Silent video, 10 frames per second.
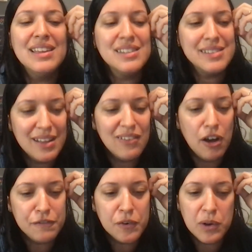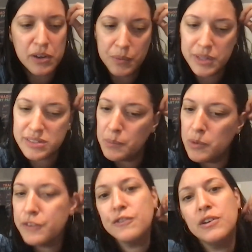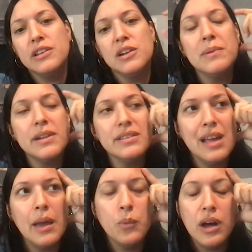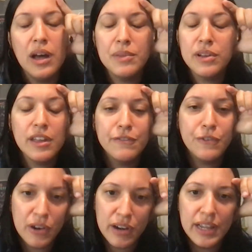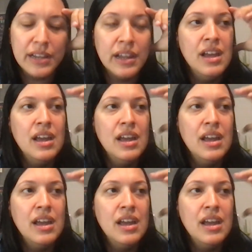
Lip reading: can tell off of working with someone for a little bit of time what I'm looking for, and